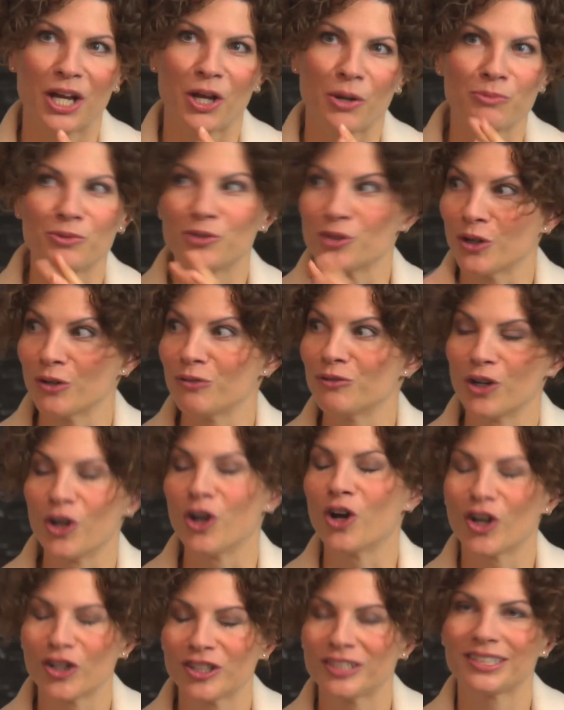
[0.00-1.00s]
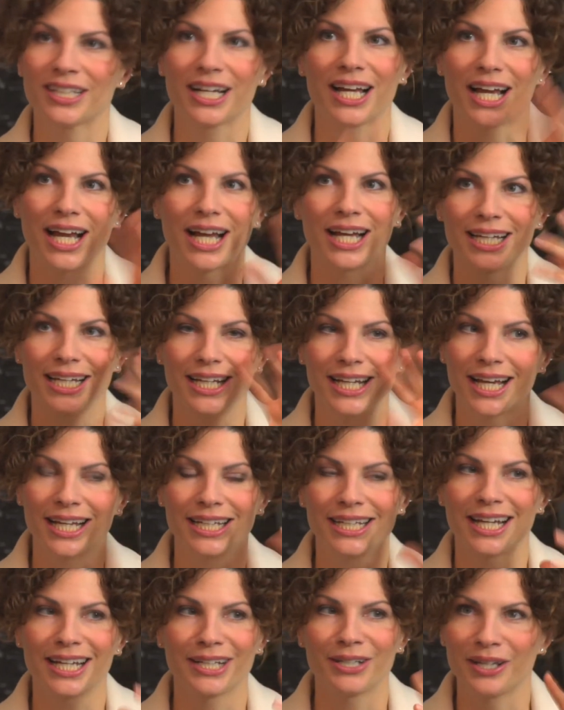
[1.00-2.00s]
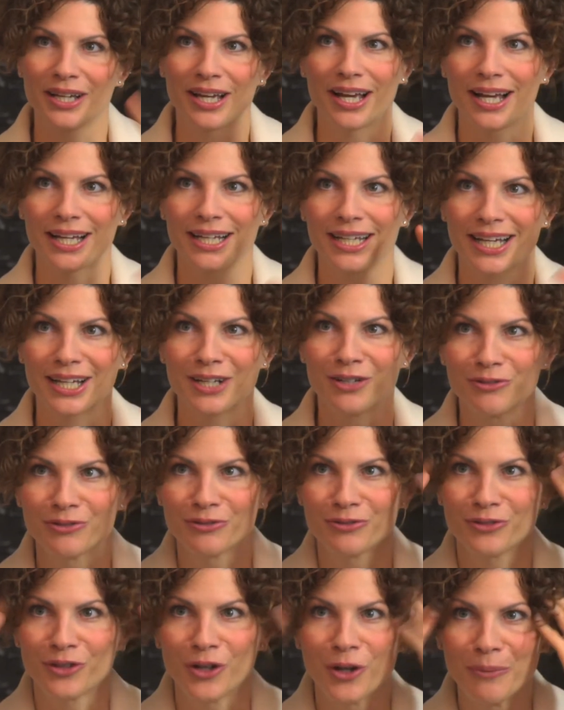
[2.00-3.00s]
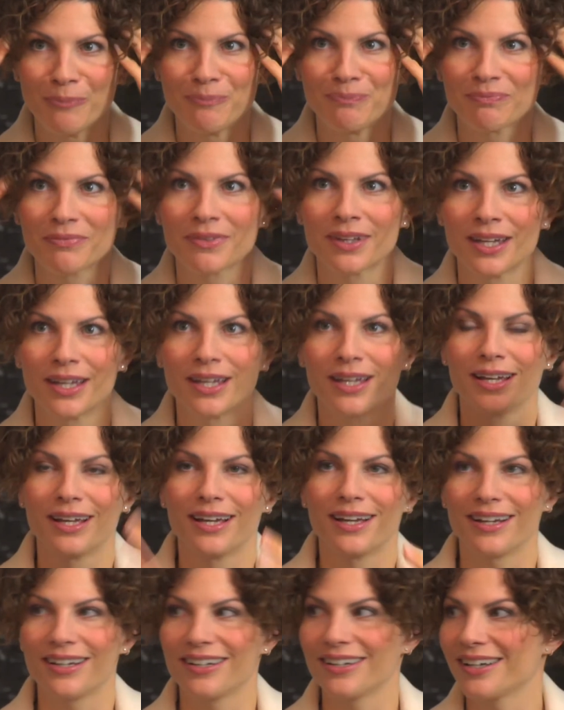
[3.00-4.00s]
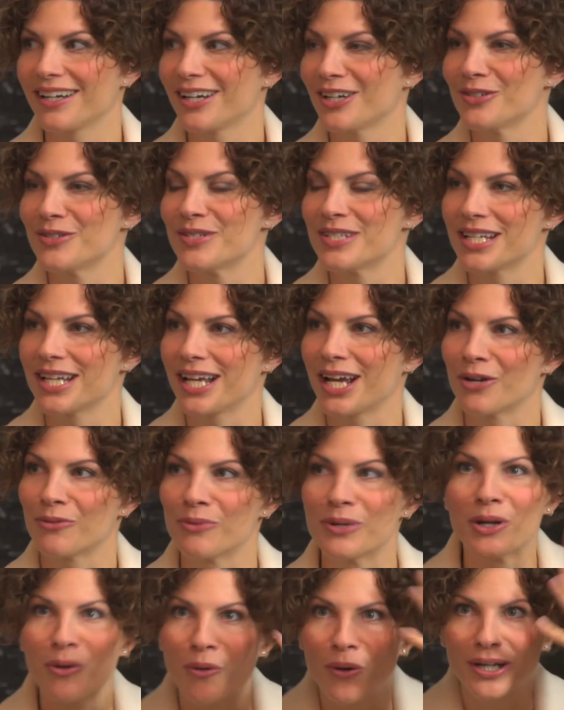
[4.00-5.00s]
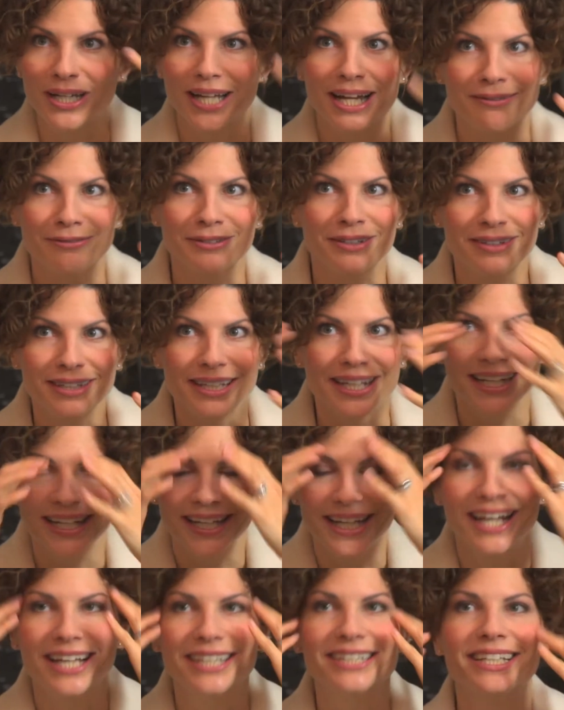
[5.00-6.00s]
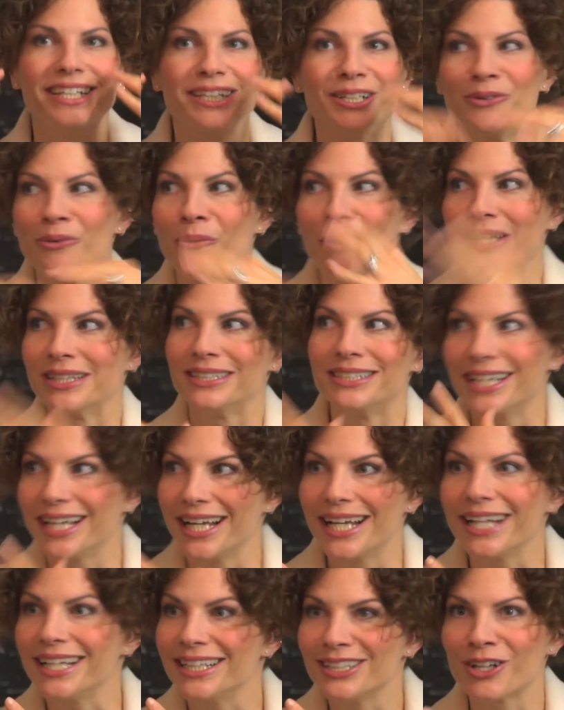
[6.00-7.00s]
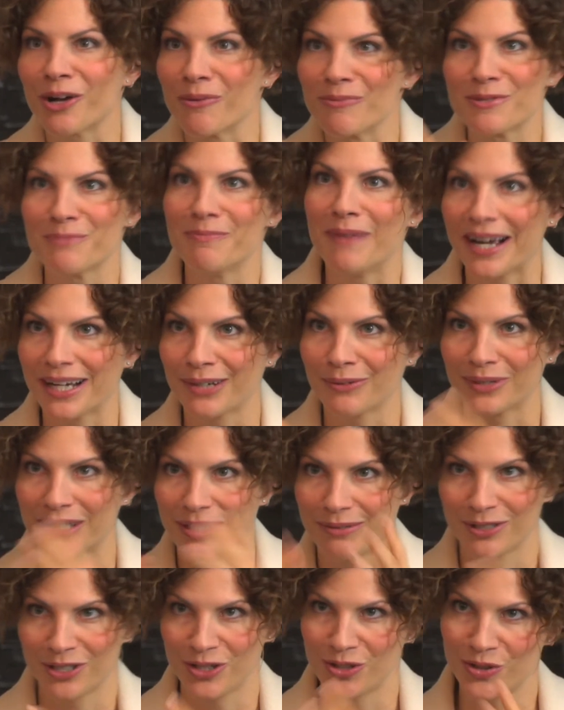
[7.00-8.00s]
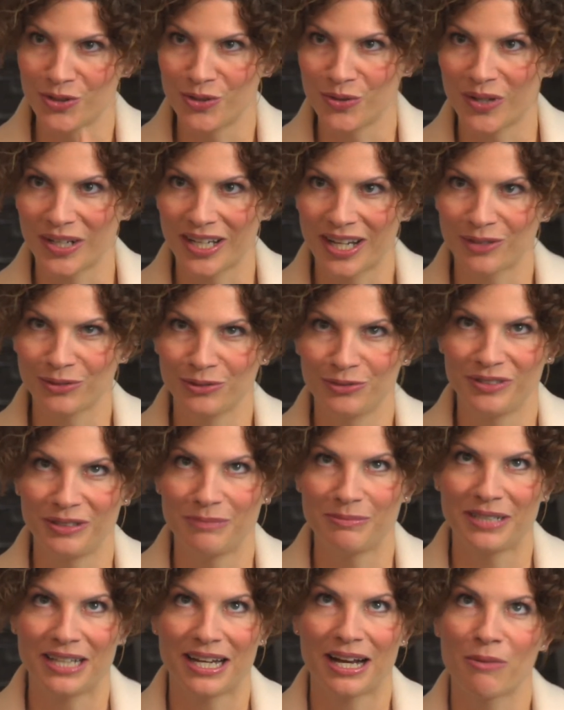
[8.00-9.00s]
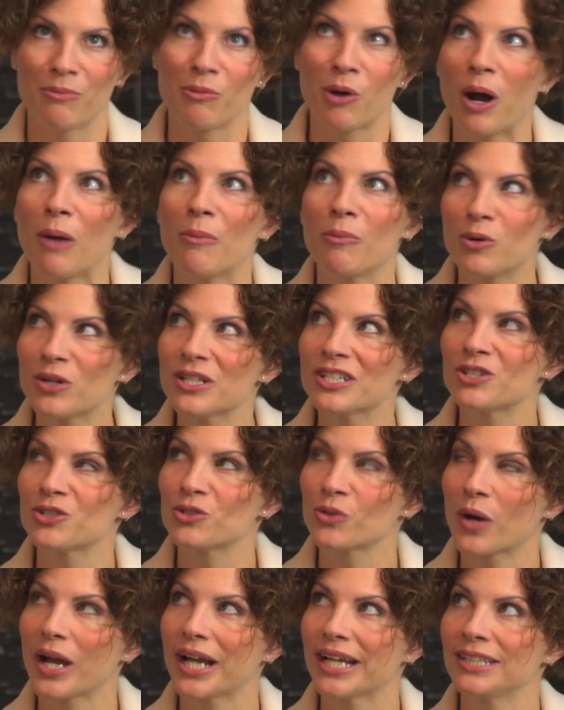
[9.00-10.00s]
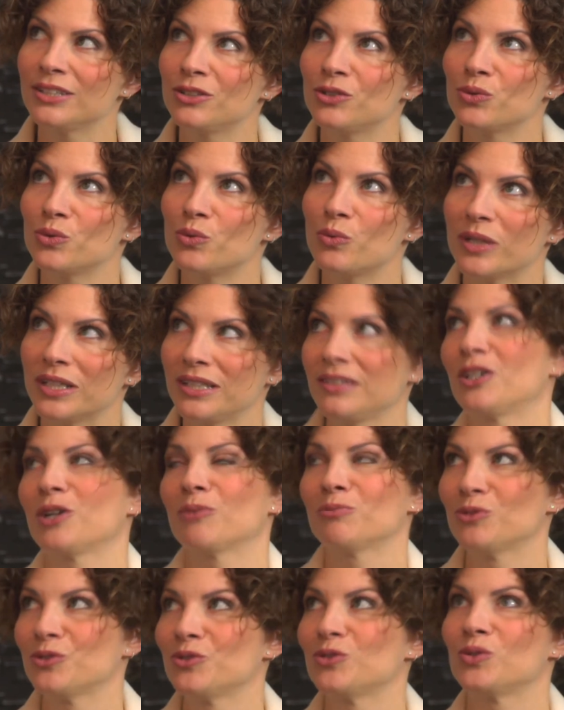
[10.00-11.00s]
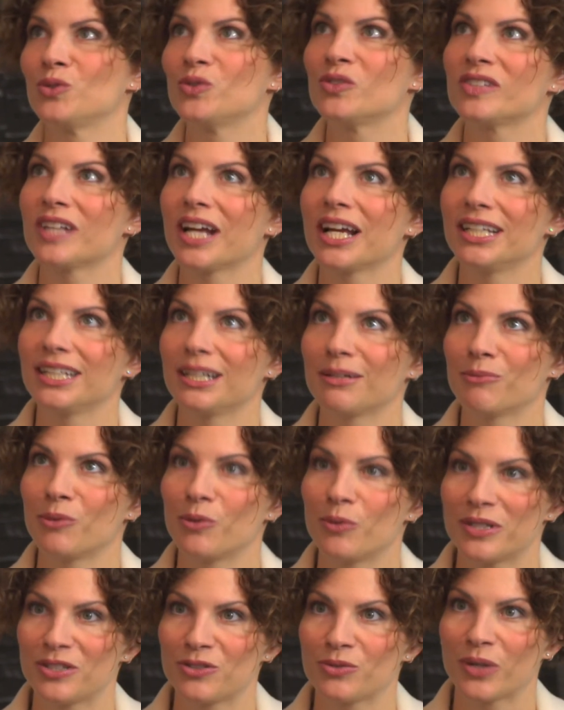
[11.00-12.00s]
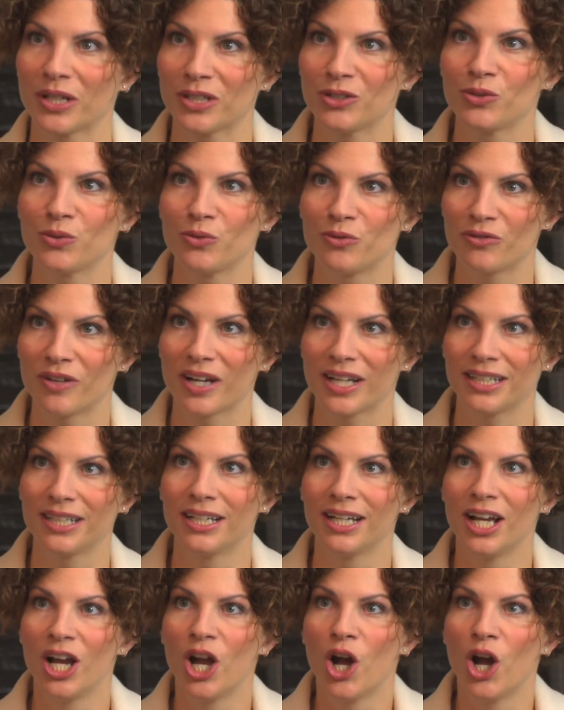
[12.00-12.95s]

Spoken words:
I observe a lot. I kind of how you say, I record everything, and then one day it comes back when I want to do an outfit. But I'm always trying to, when it comes to styling, I'm always trying to find,